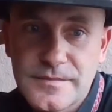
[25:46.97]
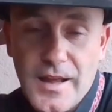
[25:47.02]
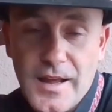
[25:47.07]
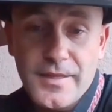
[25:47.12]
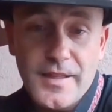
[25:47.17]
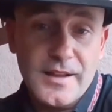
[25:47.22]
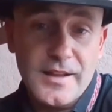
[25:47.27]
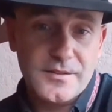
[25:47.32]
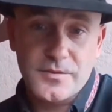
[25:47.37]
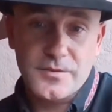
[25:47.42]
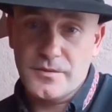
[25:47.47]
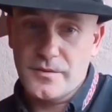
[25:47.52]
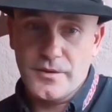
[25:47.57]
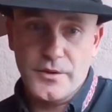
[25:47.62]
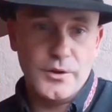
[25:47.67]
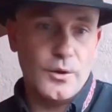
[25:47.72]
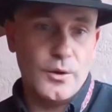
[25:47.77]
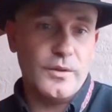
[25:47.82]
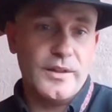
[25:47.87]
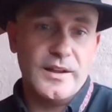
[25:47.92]
And that's,
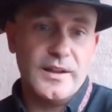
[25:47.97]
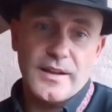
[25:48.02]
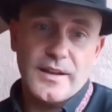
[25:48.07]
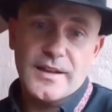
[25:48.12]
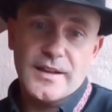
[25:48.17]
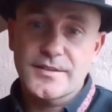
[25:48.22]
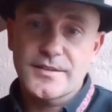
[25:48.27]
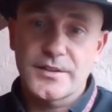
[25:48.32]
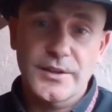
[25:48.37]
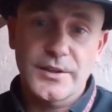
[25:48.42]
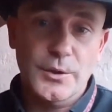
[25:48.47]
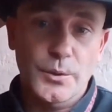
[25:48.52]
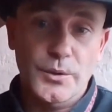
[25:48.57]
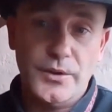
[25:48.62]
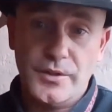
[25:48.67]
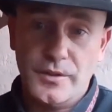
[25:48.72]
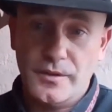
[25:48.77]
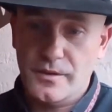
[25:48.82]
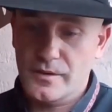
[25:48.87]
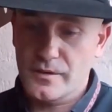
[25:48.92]
that has to deal
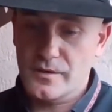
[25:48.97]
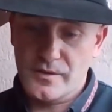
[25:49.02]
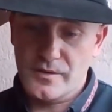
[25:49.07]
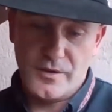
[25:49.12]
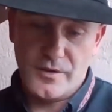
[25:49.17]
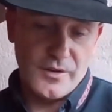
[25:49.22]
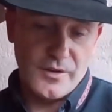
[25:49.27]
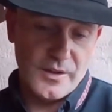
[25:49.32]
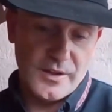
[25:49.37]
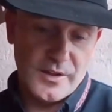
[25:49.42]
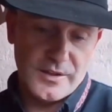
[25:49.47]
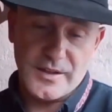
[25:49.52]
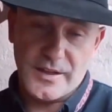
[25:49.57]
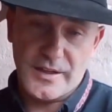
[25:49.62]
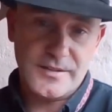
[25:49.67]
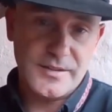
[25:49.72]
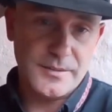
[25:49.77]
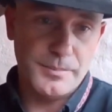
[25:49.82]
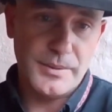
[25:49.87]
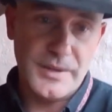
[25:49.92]
with,
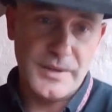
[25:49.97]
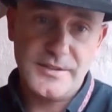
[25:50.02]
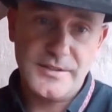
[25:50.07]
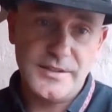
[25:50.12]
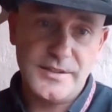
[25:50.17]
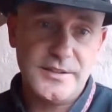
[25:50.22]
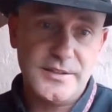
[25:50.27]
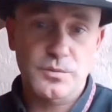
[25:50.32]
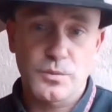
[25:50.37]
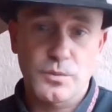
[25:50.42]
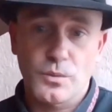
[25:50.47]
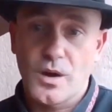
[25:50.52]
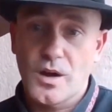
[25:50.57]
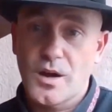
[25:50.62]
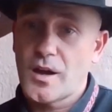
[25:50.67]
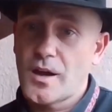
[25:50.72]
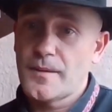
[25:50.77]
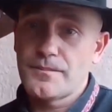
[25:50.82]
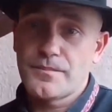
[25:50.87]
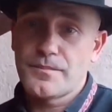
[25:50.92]
it's a business.
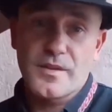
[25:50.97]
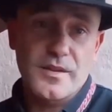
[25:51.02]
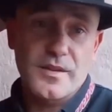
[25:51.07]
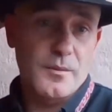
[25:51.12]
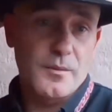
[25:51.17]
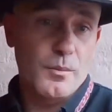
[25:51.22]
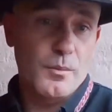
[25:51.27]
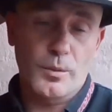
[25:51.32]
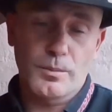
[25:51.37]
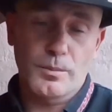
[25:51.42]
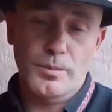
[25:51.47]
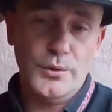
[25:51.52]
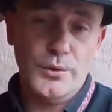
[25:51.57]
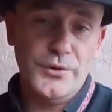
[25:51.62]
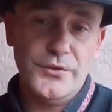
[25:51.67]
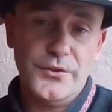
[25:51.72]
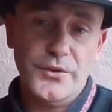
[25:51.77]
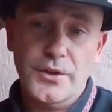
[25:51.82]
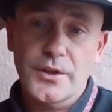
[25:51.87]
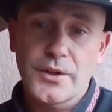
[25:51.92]
The more
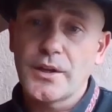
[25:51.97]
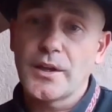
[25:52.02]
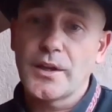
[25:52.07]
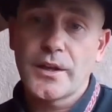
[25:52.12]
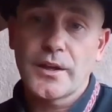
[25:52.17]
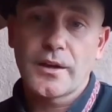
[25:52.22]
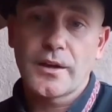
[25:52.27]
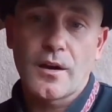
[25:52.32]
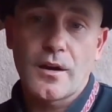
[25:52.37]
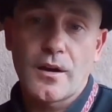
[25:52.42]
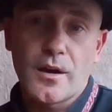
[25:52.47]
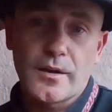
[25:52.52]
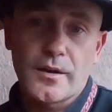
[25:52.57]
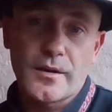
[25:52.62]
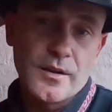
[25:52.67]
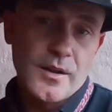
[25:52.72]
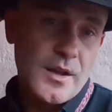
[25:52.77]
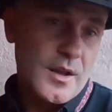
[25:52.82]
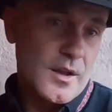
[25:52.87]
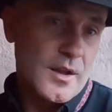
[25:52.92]
bullies you can get
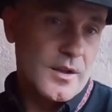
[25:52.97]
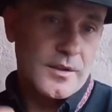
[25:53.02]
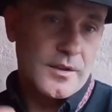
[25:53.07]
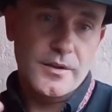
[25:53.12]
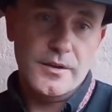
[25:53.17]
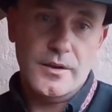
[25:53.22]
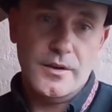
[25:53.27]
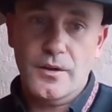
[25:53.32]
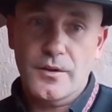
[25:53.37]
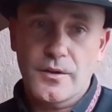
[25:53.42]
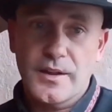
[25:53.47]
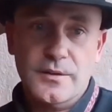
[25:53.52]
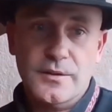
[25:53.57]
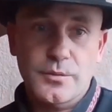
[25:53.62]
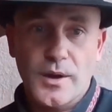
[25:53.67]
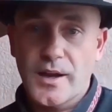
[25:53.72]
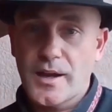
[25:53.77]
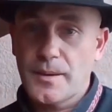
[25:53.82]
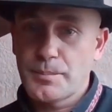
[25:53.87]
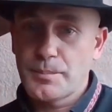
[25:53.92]
on,
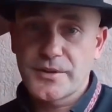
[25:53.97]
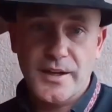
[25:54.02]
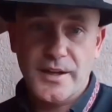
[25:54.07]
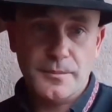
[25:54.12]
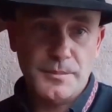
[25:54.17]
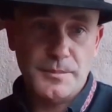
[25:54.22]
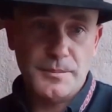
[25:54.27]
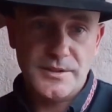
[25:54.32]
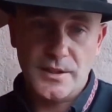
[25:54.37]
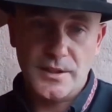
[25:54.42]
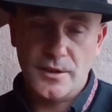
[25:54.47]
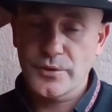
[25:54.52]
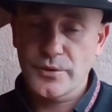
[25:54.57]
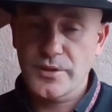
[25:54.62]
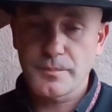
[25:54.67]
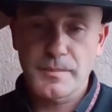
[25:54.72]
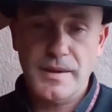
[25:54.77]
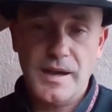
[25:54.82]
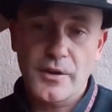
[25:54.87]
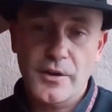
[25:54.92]
that's why I protect myself
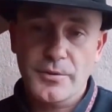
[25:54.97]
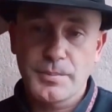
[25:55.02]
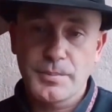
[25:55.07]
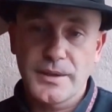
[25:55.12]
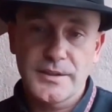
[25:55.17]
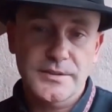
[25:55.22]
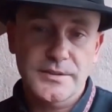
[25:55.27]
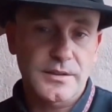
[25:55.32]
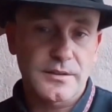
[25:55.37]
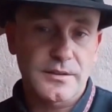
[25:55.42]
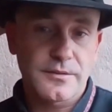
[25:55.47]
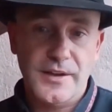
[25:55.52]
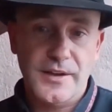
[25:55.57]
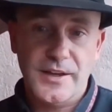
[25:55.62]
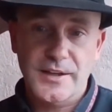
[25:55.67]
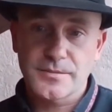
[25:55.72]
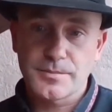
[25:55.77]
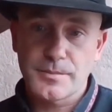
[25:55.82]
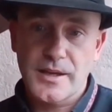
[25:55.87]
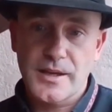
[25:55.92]
with a mouthpiece and a
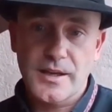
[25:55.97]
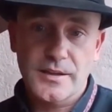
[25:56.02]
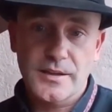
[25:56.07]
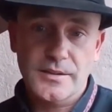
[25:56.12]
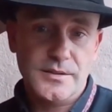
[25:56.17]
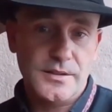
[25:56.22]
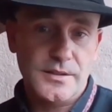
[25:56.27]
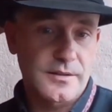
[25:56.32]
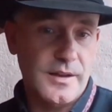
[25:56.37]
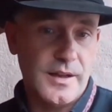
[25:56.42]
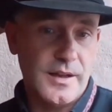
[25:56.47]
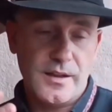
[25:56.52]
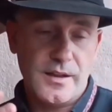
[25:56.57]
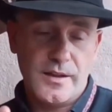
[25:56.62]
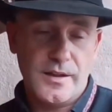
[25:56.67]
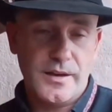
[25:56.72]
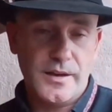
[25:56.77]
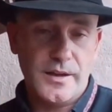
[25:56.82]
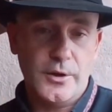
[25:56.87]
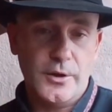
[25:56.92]
face mask
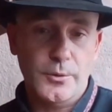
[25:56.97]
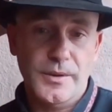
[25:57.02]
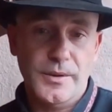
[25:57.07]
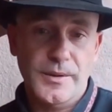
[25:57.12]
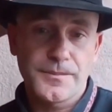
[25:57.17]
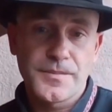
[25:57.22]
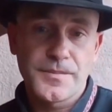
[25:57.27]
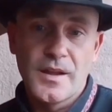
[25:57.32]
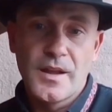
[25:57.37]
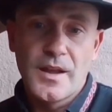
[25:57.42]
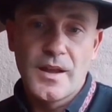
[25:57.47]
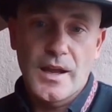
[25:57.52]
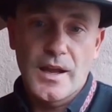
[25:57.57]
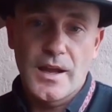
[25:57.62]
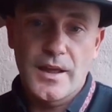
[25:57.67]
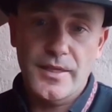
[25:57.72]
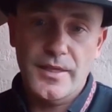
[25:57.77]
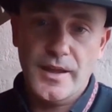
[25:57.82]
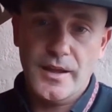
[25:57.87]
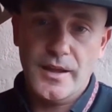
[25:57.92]
and helmet.
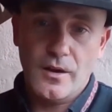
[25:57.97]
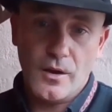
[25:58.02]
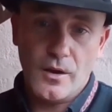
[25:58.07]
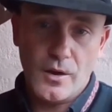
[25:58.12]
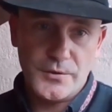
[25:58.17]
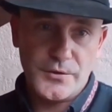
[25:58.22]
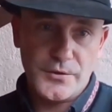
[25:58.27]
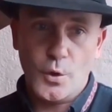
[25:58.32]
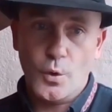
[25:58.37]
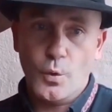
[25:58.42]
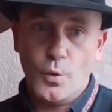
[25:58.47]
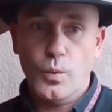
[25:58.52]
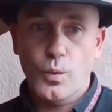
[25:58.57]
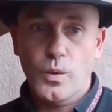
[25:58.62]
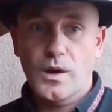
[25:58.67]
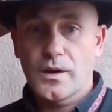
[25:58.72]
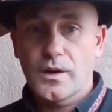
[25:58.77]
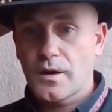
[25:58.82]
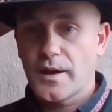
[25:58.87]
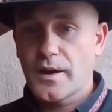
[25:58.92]
And then also
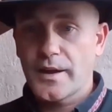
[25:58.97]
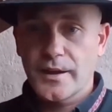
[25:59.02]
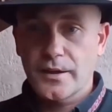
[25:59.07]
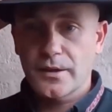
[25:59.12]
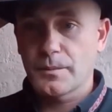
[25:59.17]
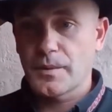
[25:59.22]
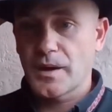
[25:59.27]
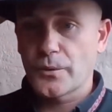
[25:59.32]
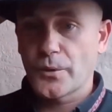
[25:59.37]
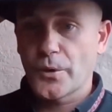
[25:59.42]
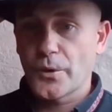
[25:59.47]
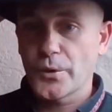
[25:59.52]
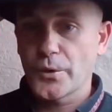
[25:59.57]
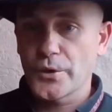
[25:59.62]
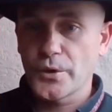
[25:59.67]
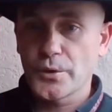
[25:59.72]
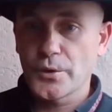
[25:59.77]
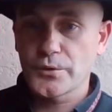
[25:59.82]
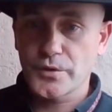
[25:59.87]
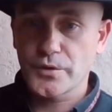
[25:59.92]
where I enter my
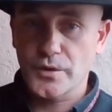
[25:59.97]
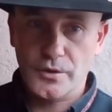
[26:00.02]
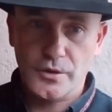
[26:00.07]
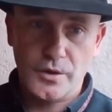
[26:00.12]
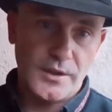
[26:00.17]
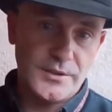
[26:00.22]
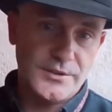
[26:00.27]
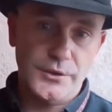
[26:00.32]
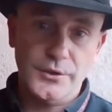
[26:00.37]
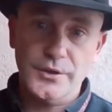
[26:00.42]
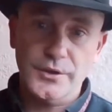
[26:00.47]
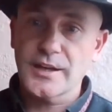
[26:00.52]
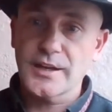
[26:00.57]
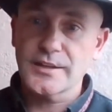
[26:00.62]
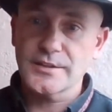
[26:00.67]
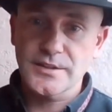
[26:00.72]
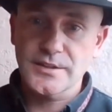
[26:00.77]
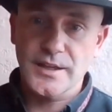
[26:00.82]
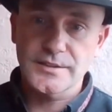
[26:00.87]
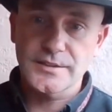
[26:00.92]
rodeos across the
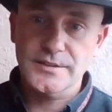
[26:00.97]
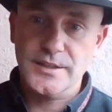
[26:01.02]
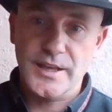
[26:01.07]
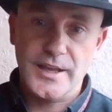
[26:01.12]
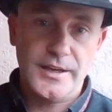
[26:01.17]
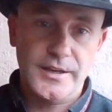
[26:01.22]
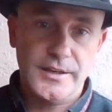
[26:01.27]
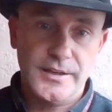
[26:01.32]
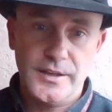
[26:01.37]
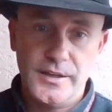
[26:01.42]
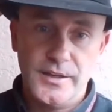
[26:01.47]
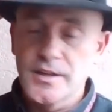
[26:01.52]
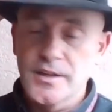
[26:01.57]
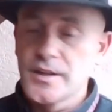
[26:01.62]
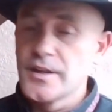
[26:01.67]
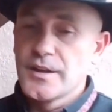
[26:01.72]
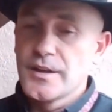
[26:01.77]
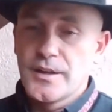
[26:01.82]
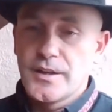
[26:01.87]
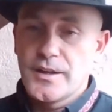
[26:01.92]
United States, Canada,
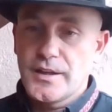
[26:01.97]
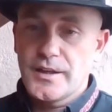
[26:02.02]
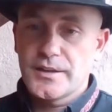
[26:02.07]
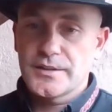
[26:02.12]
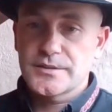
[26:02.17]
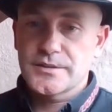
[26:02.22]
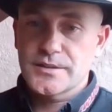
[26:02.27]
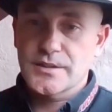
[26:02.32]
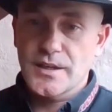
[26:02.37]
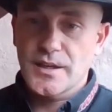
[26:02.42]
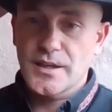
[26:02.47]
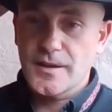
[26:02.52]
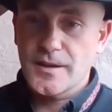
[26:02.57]
it's